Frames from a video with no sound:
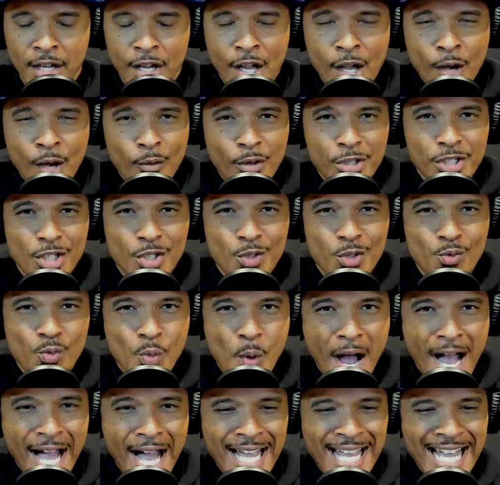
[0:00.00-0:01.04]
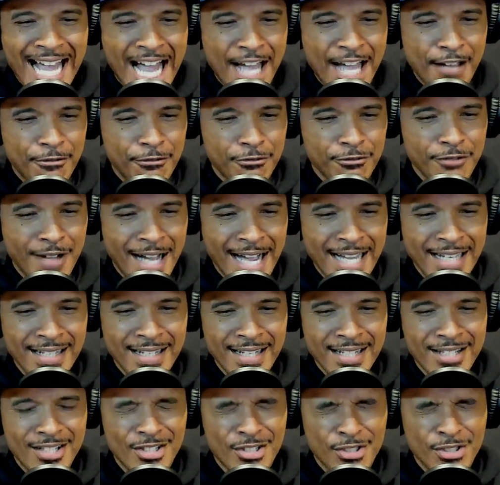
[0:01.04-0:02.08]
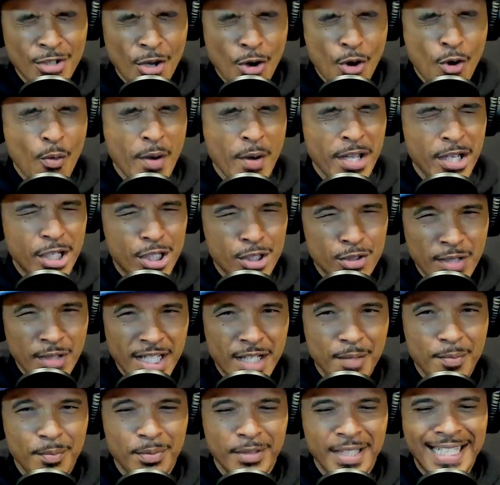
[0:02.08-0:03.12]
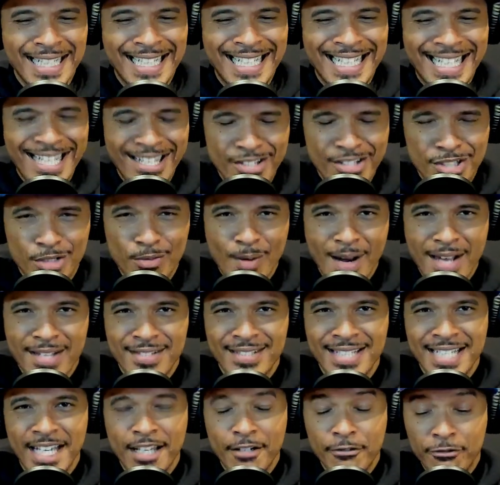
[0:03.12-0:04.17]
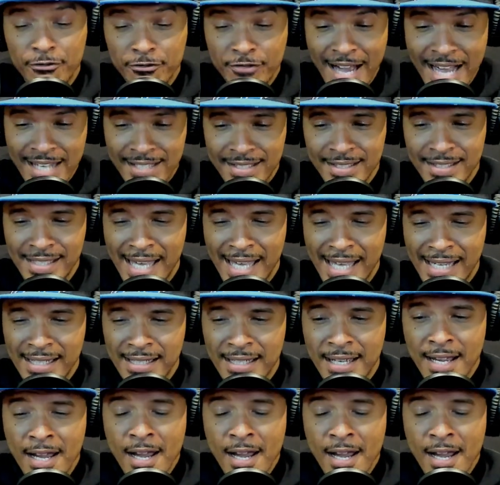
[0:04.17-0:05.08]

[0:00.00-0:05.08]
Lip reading: which is why I find it so incredibly interesting and fascinating